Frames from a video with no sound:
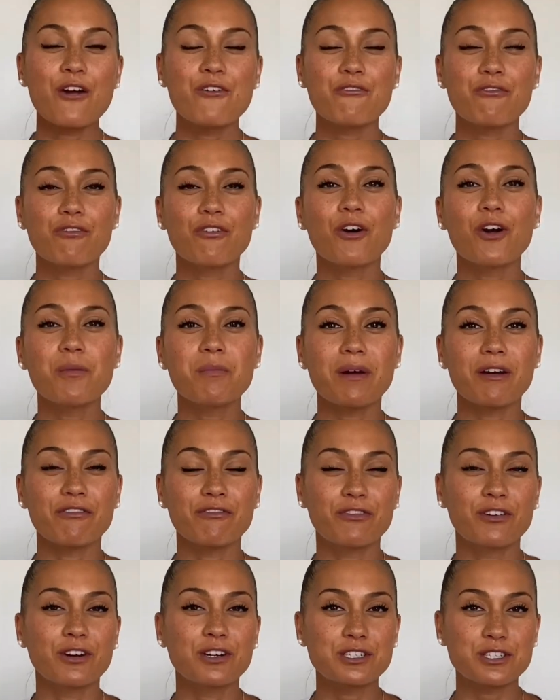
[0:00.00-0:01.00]
For my
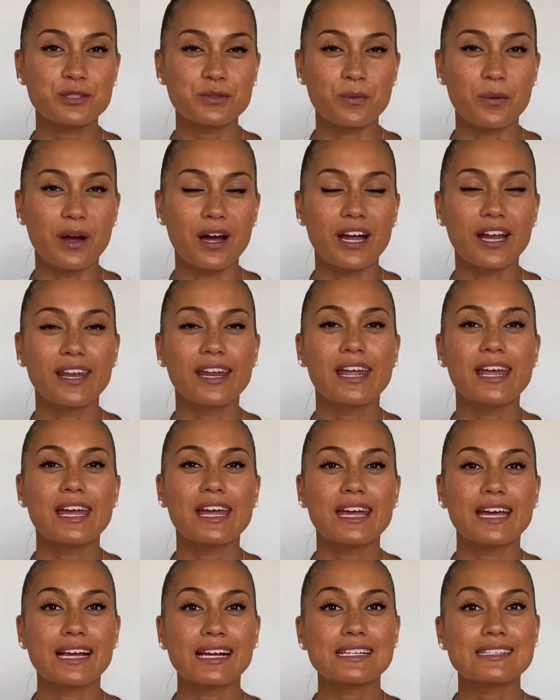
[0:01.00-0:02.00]
first one,
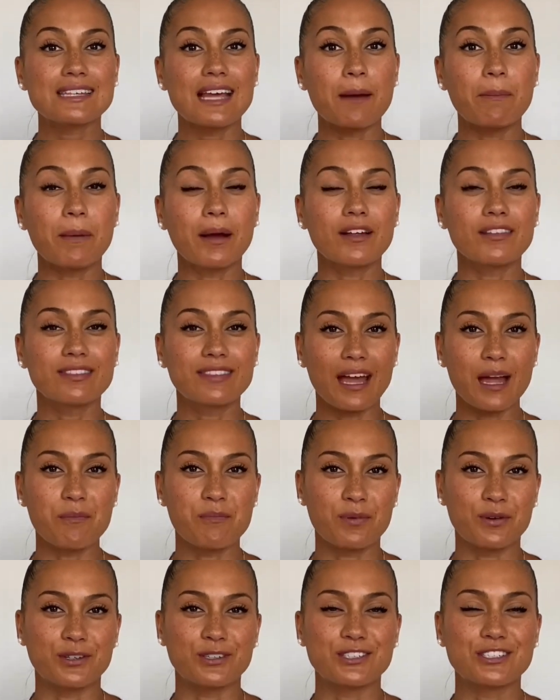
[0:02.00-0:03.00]
it's about
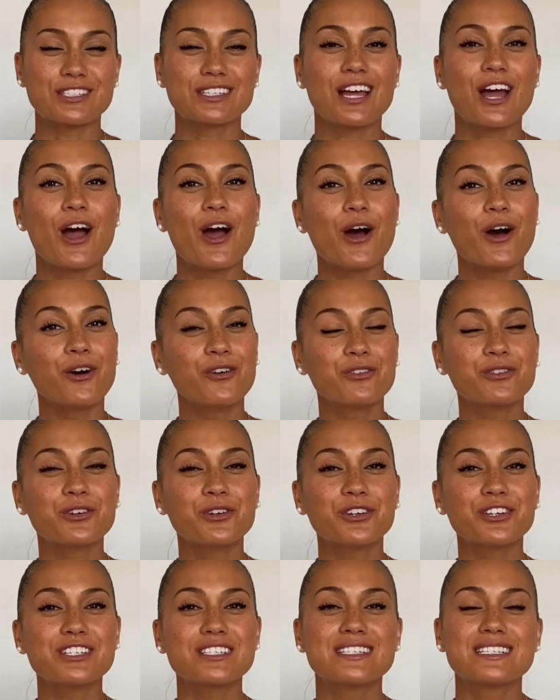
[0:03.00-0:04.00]
diapers. Of
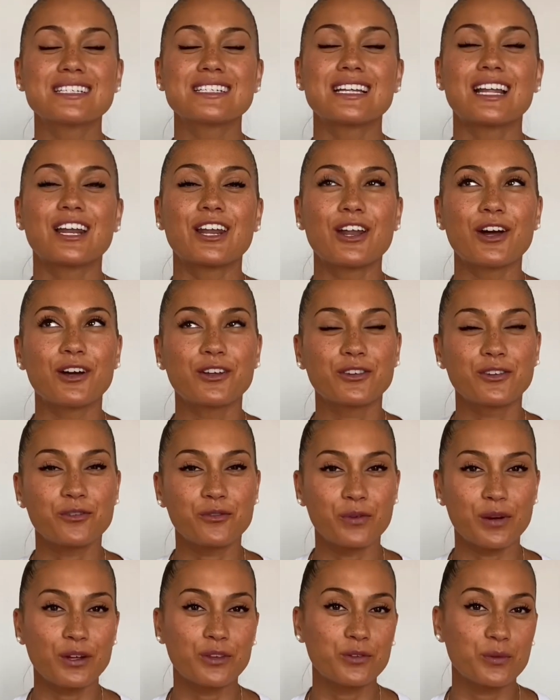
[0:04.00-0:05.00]
course, there's a lot of
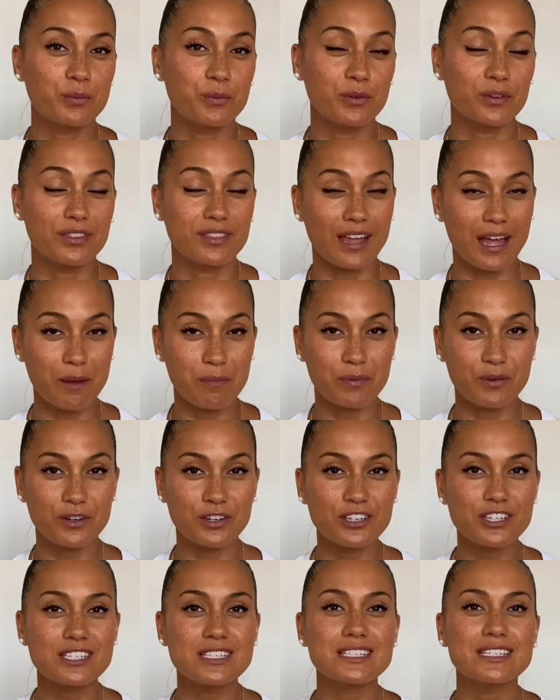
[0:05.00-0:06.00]
ways to put
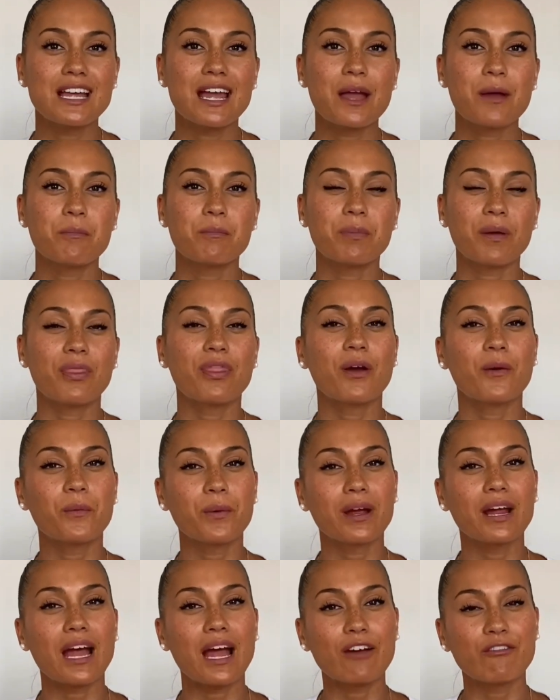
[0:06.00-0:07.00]
diapers, but the
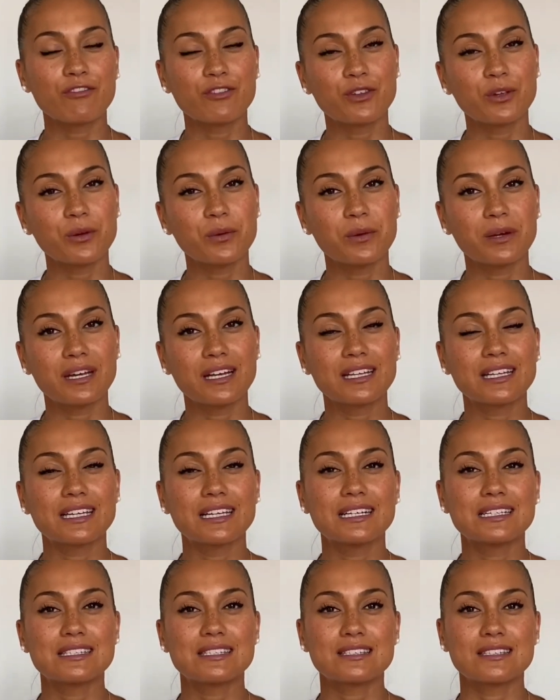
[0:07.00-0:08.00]
way I do it,
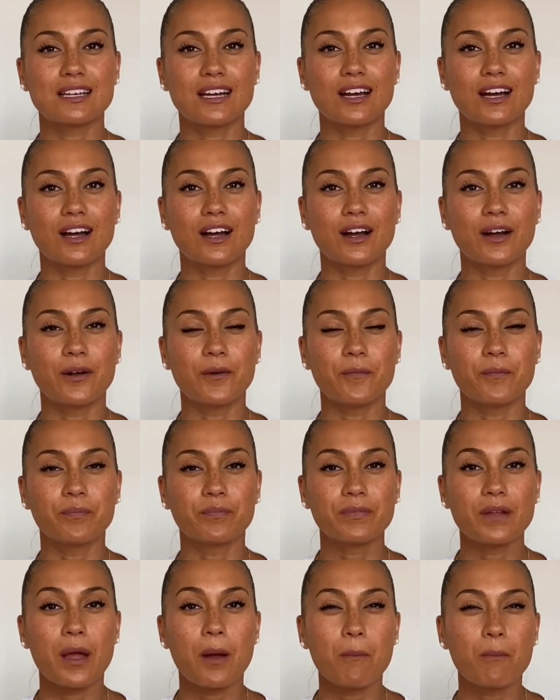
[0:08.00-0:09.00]
it's
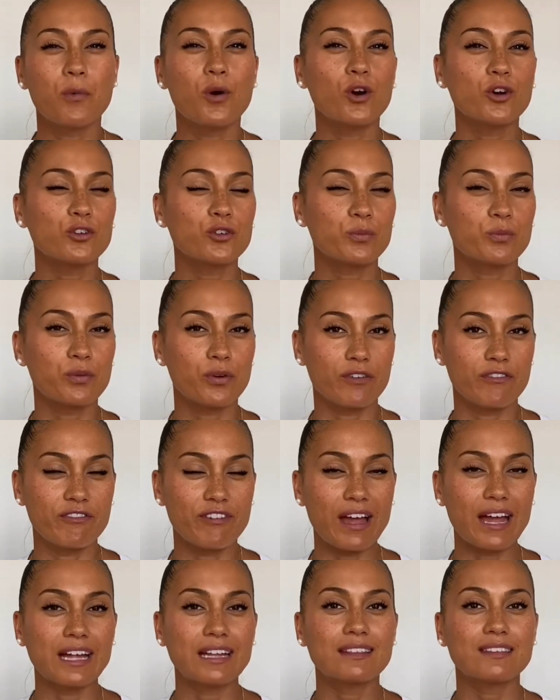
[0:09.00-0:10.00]
more to
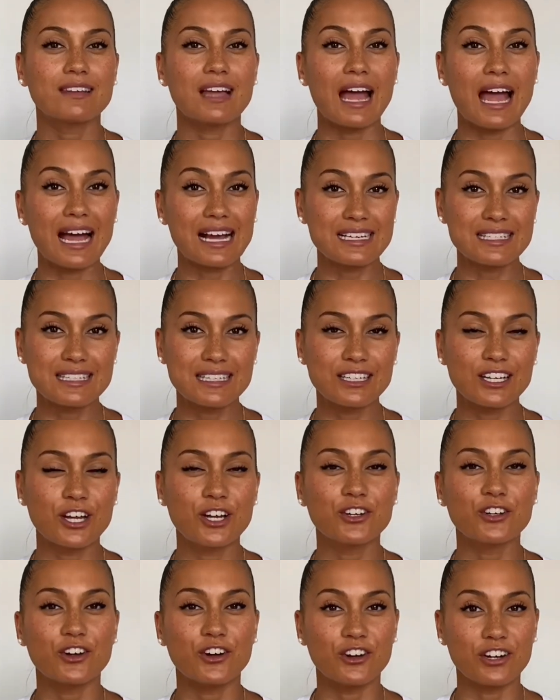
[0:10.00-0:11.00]
prevent
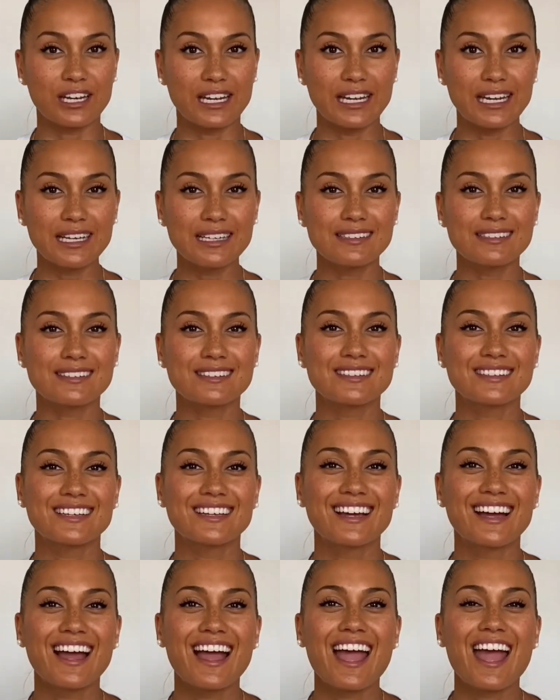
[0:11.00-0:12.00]
accident or leaks.
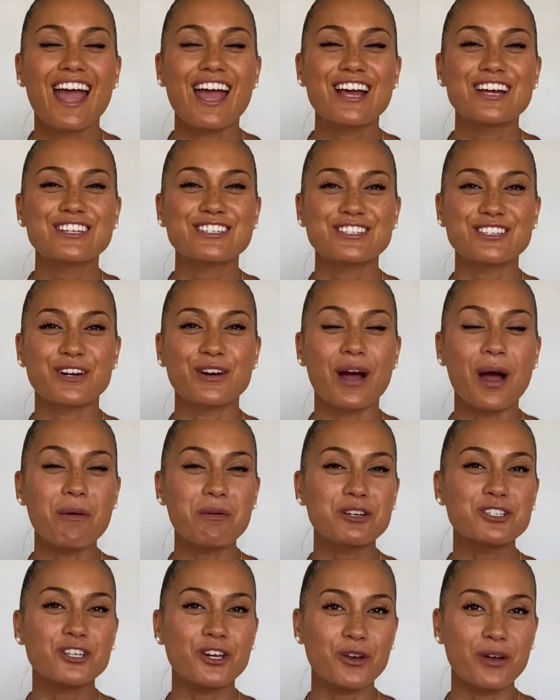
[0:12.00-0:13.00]
So I will
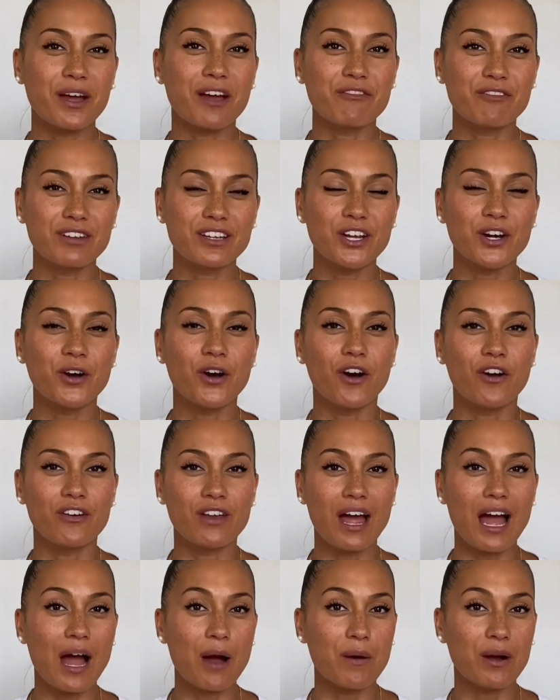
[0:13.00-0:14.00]
show you a video on
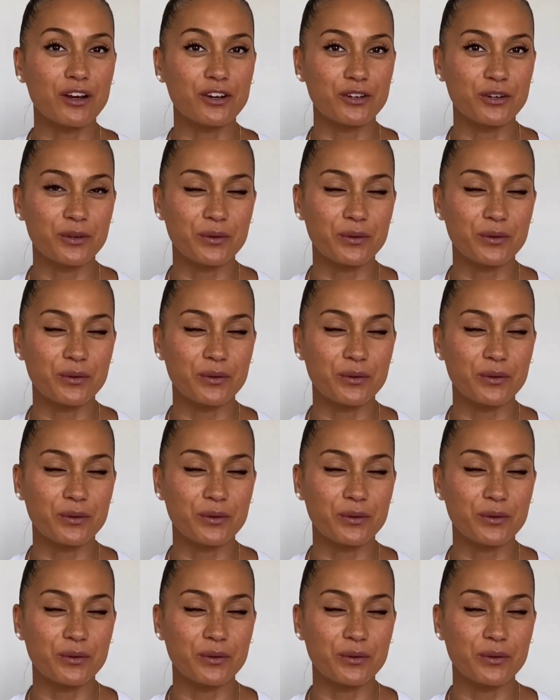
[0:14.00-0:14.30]
how I do it.